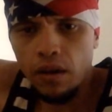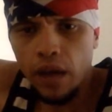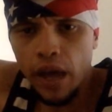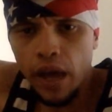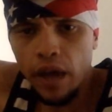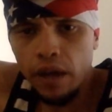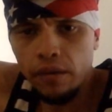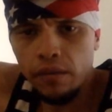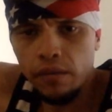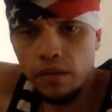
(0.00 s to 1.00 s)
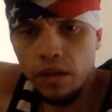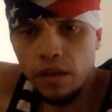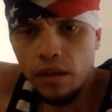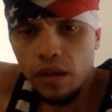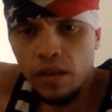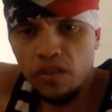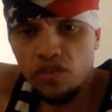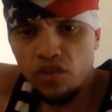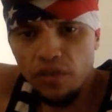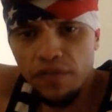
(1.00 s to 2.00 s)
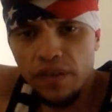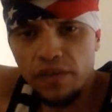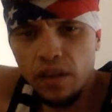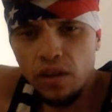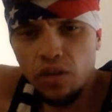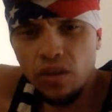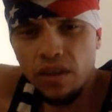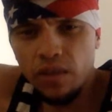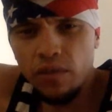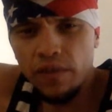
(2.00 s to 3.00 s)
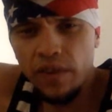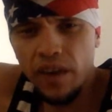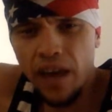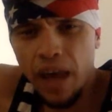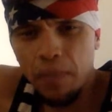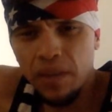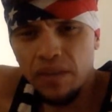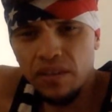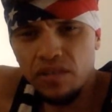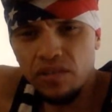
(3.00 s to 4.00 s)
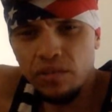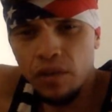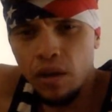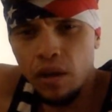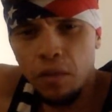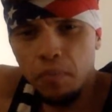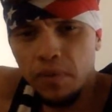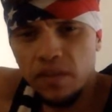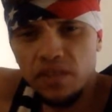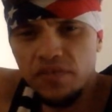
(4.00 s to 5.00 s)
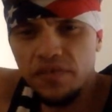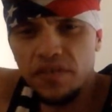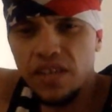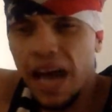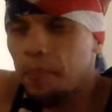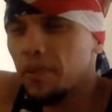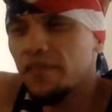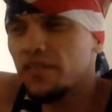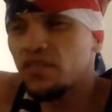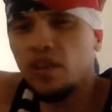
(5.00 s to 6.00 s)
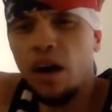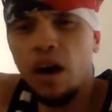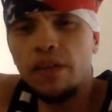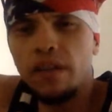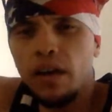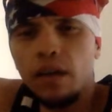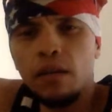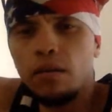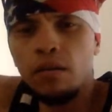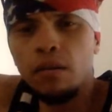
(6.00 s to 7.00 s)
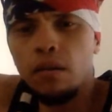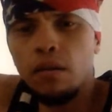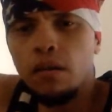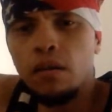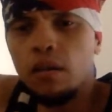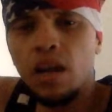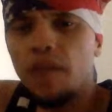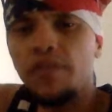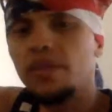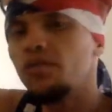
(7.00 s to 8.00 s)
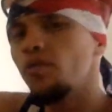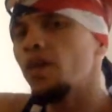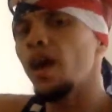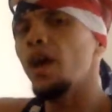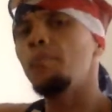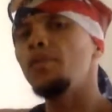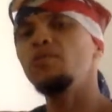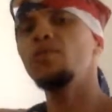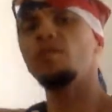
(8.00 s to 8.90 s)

And in the surface, I knew that they were very unhappy. They just put this happy facade, like everything's okay, but you